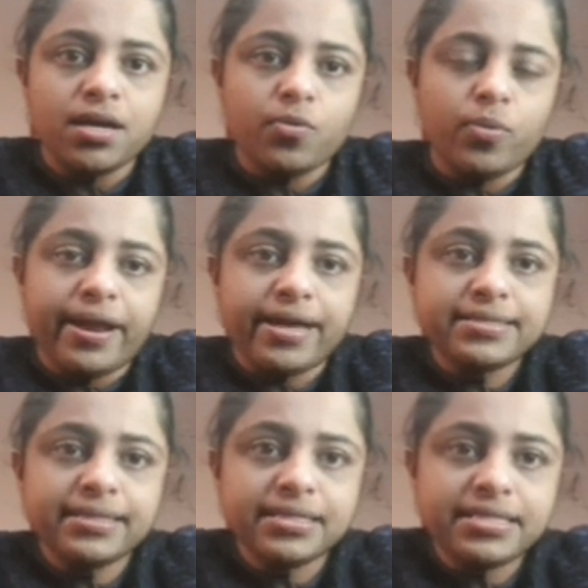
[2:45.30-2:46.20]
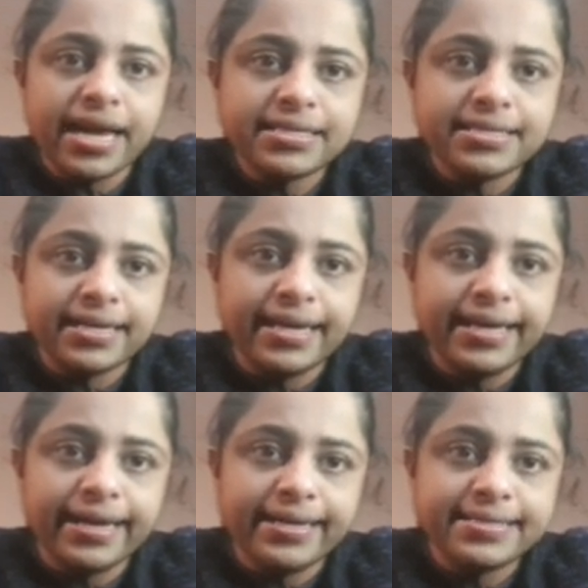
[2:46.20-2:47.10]
Whereas in the text, it
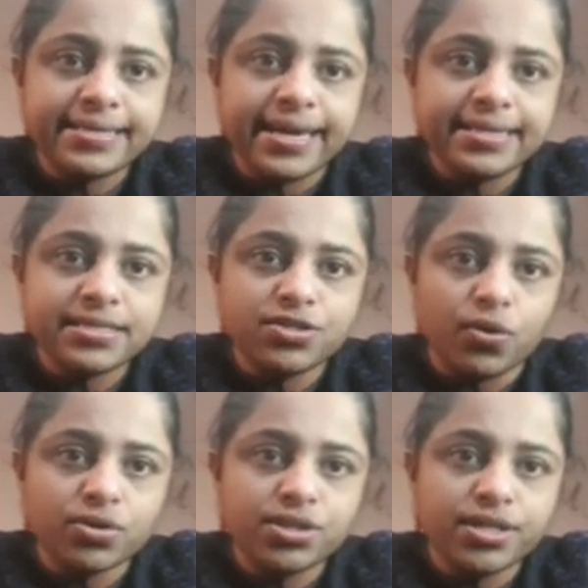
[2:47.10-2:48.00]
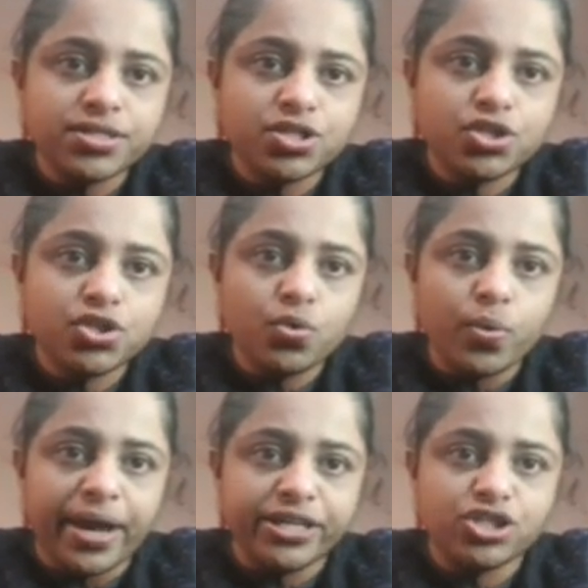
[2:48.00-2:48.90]
clearly says doctors to
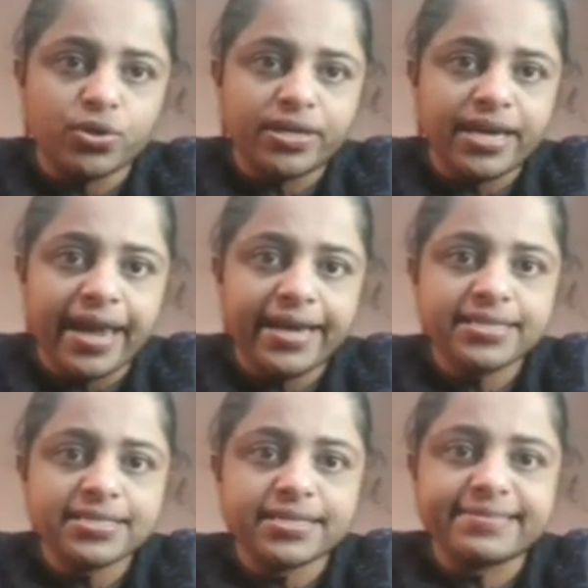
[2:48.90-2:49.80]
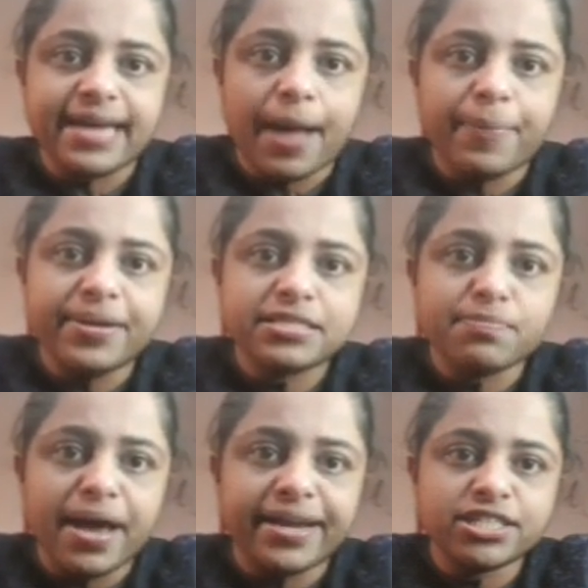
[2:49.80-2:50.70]
educate diabetes
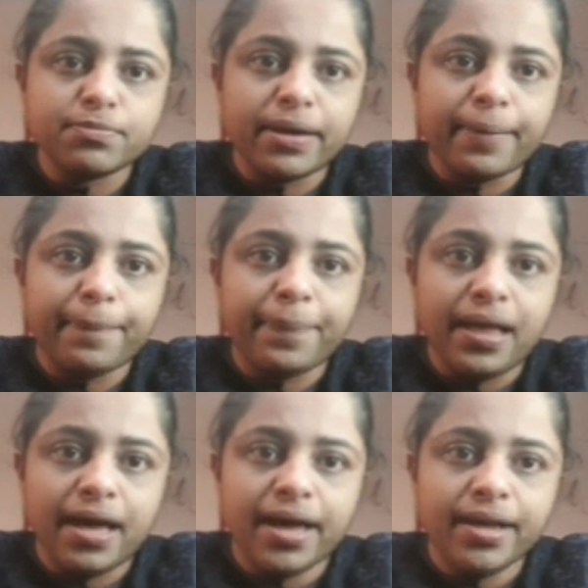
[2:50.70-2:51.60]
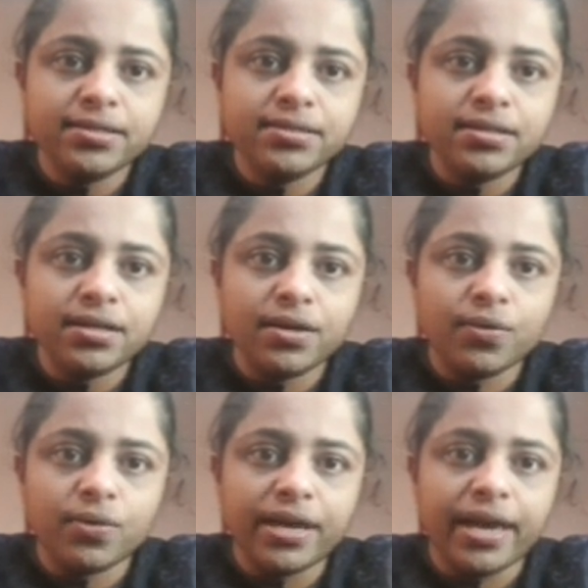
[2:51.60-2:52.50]
management plan.
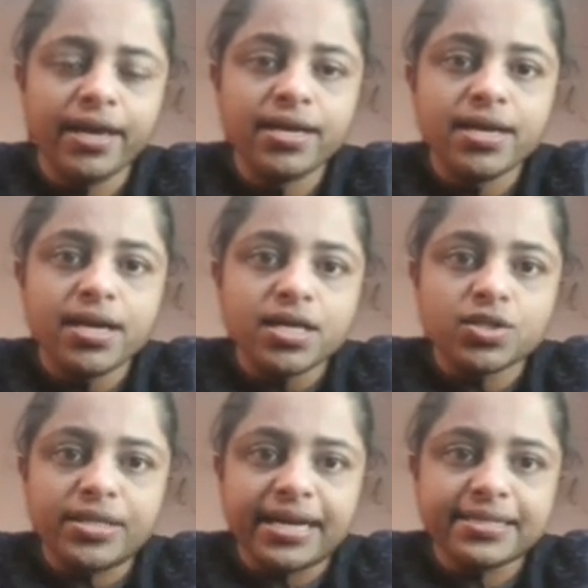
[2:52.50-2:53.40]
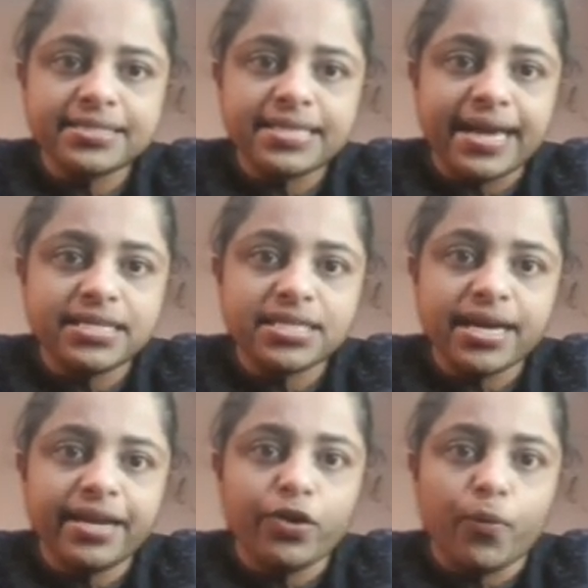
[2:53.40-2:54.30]
Okay, so that is
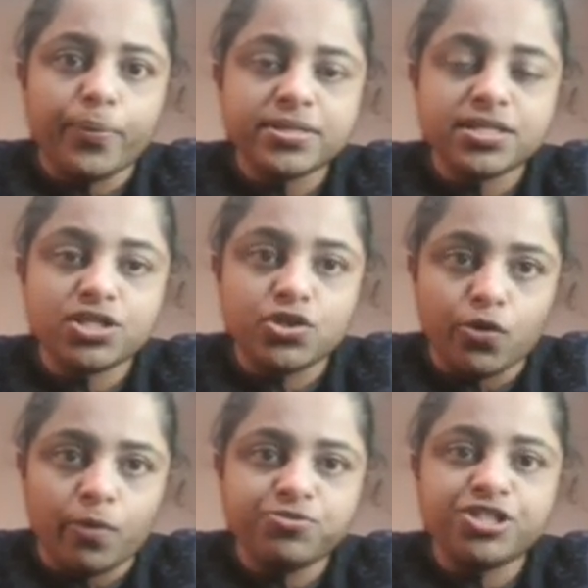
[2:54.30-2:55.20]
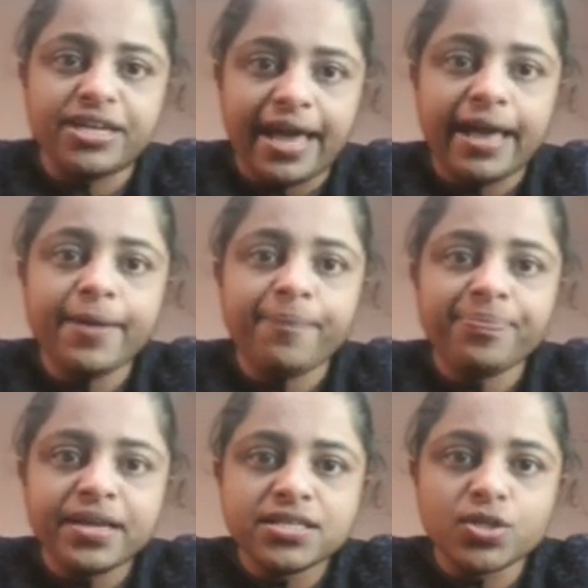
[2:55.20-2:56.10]
entirely opposite to option A.
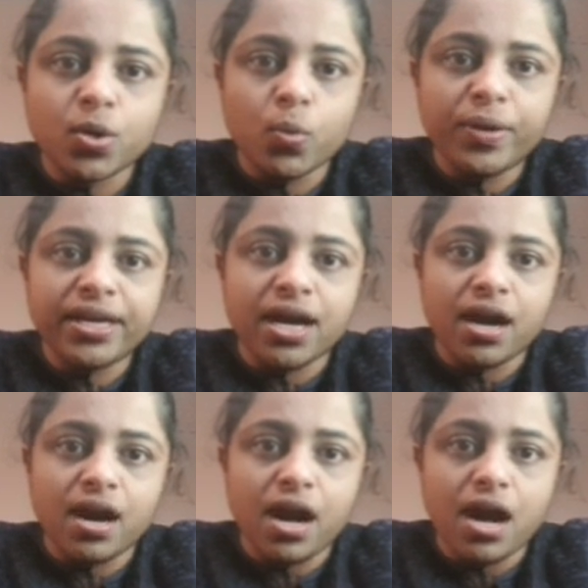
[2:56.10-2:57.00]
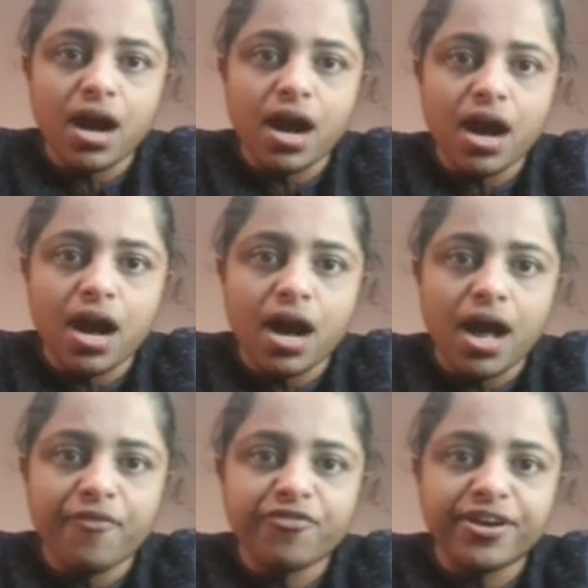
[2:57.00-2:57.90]
So we
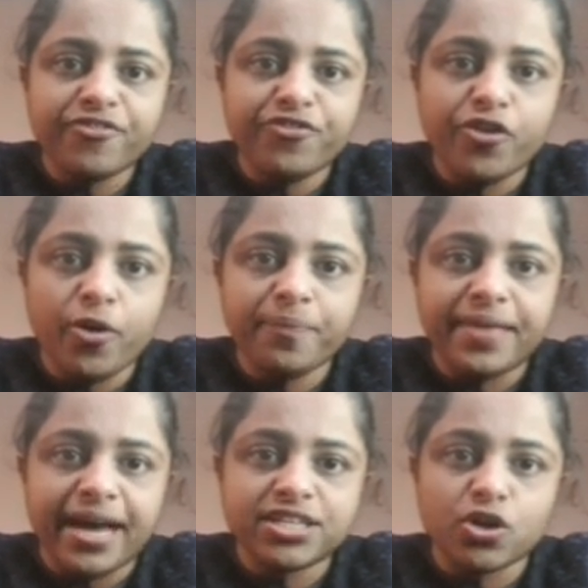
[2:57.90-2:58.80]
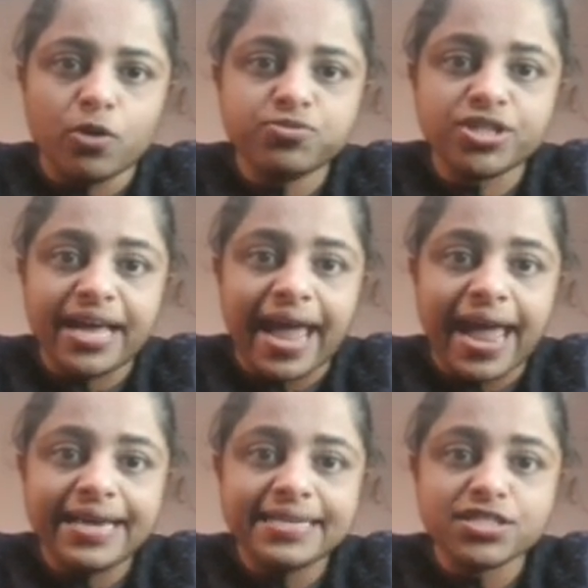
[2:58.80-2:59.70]
have confirmed that option A
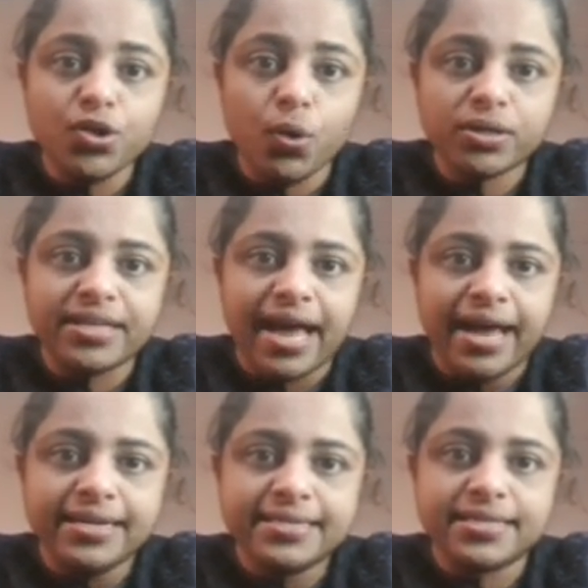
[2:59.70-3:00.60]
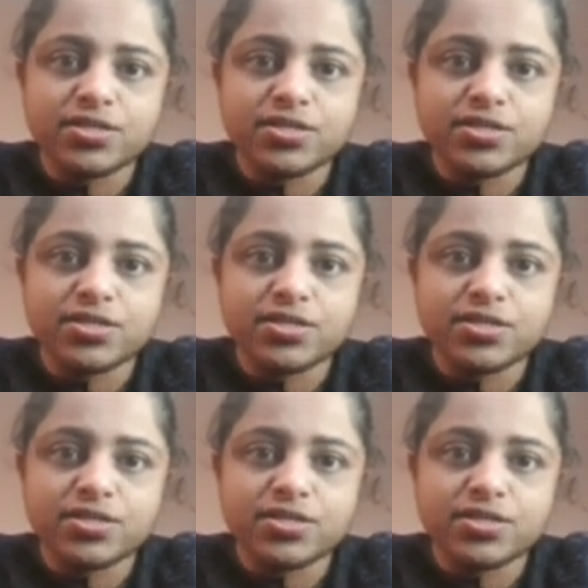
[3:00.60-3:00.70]
is not the answer.